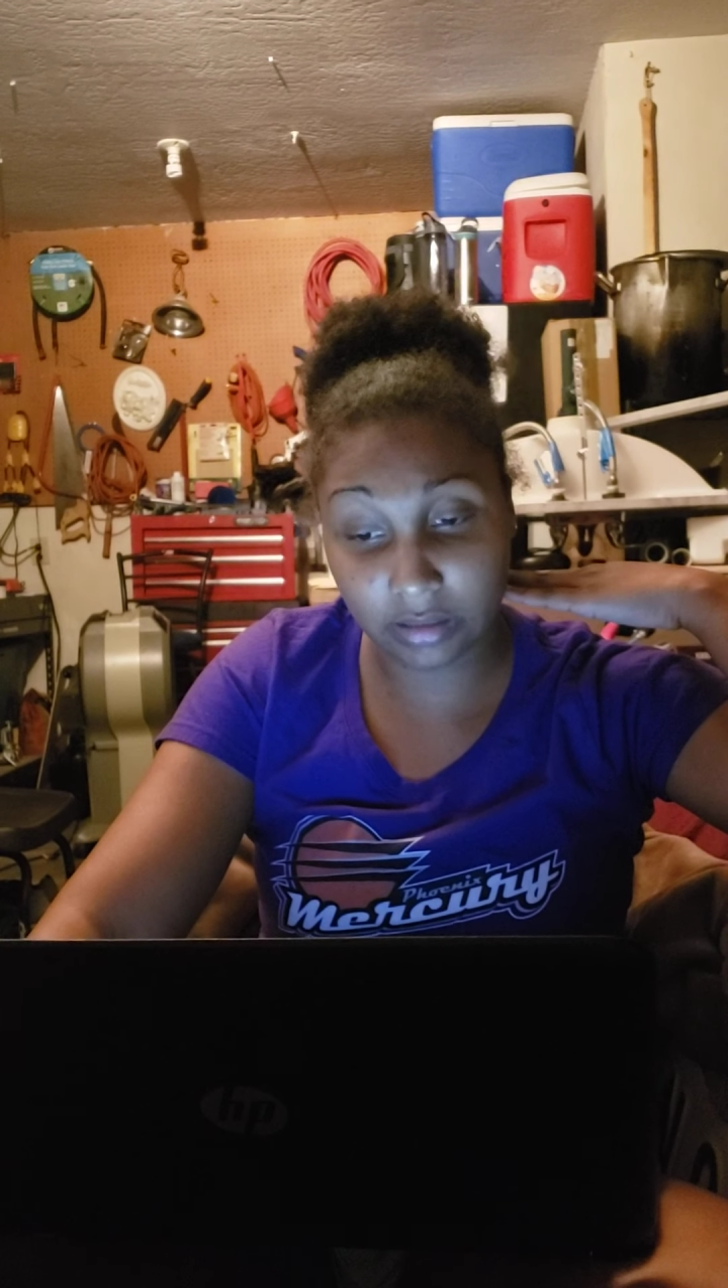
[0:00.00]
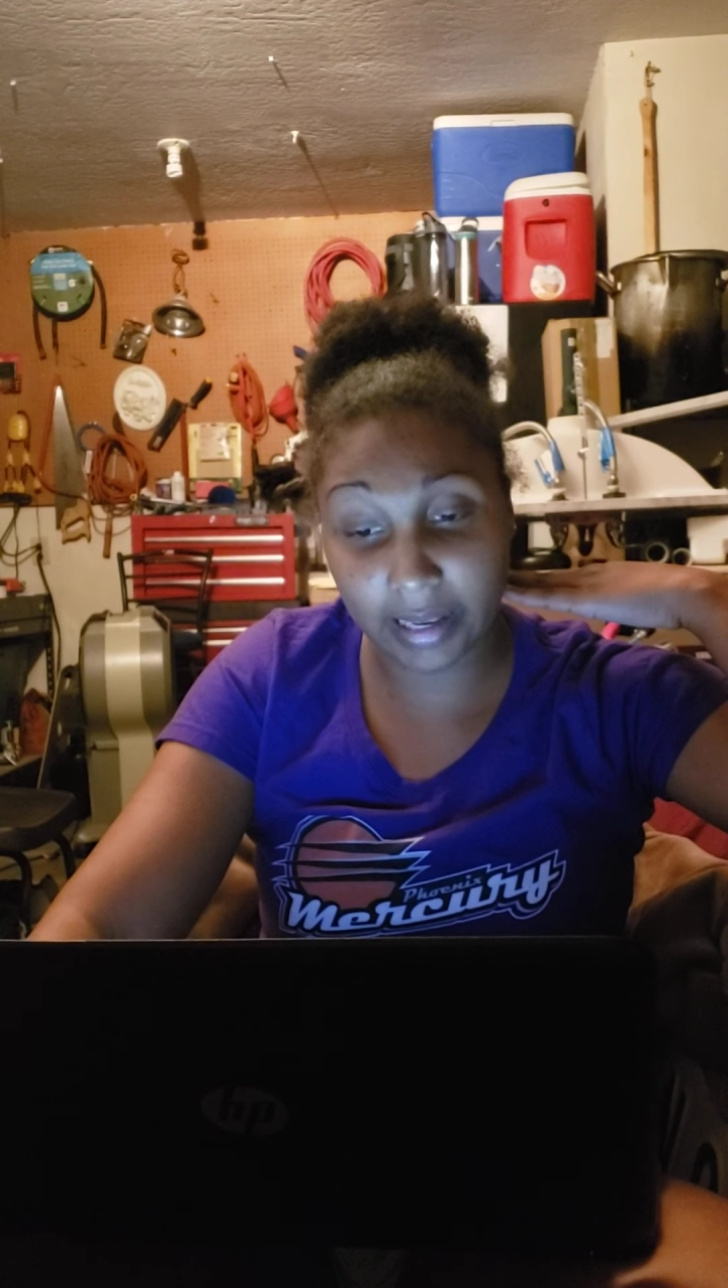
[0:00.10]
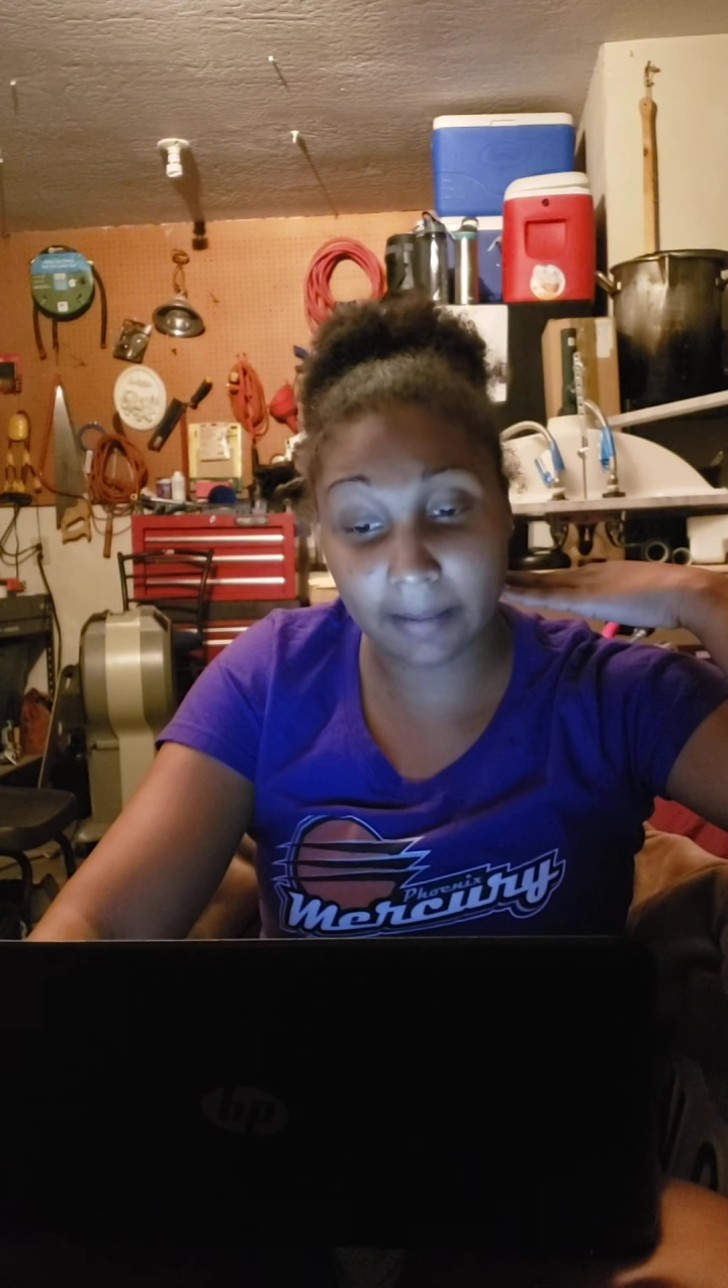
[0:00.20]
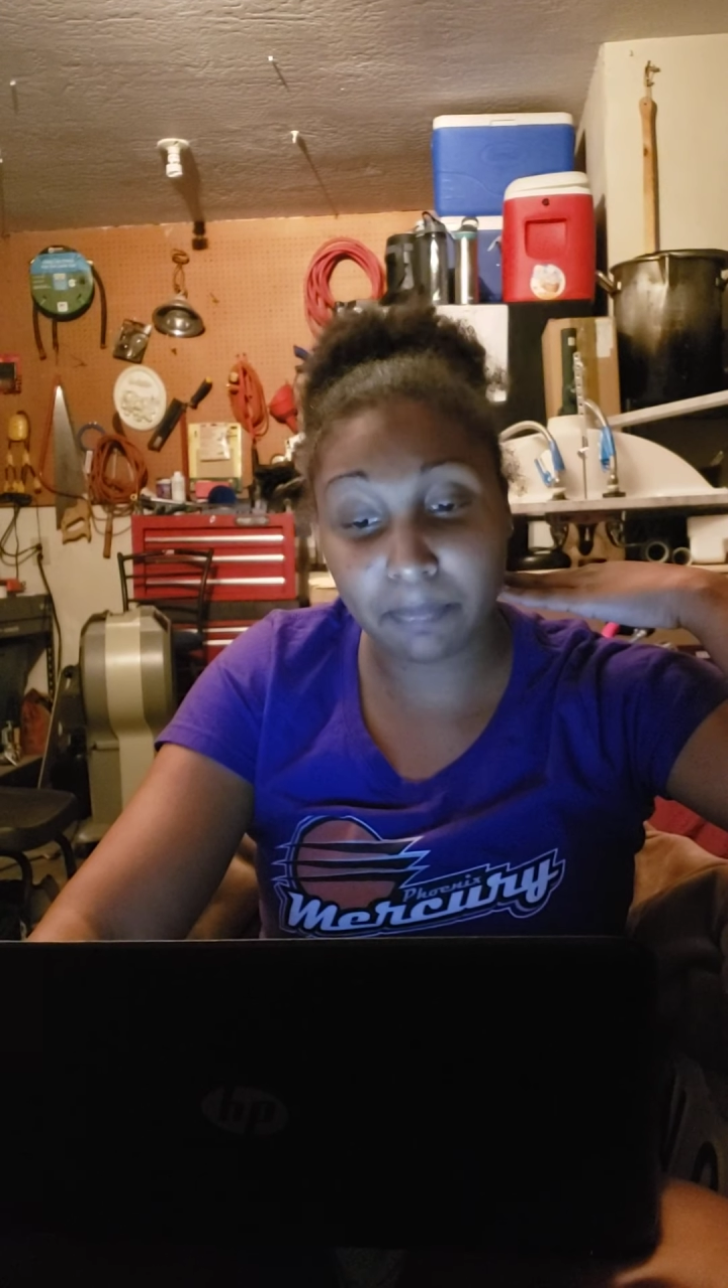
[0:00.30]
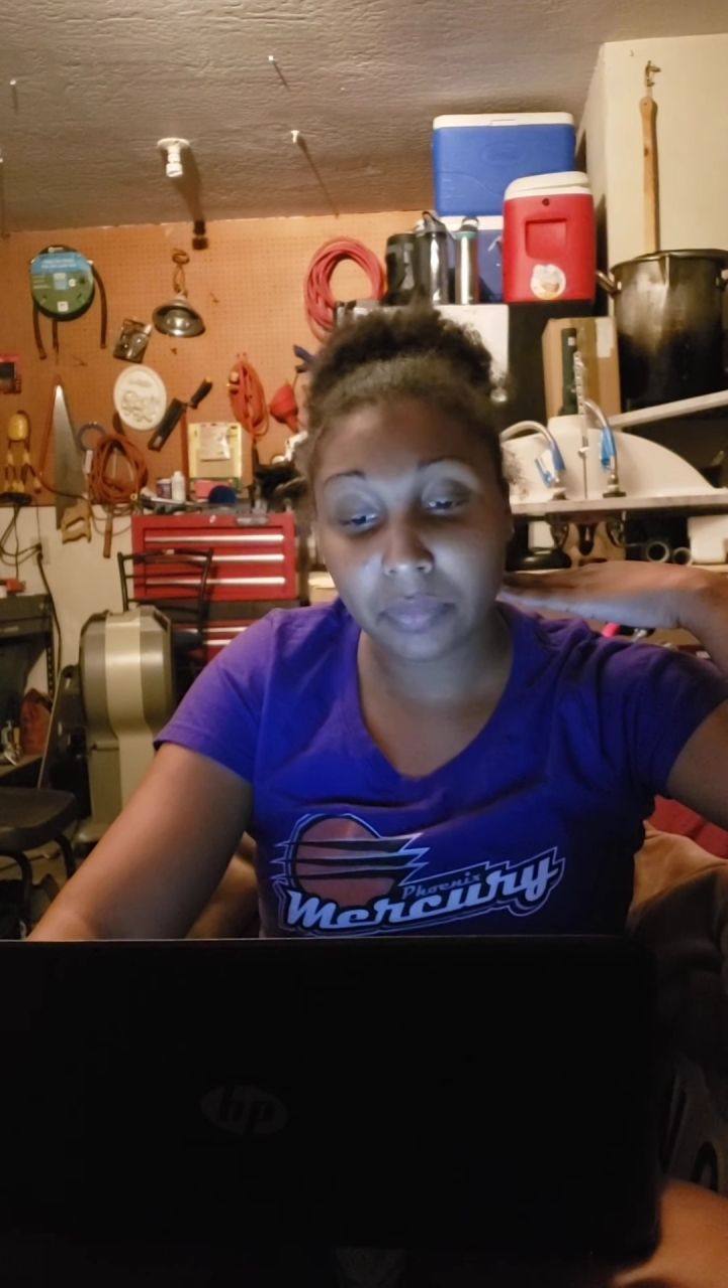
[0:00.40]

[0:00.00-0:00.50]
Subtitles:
that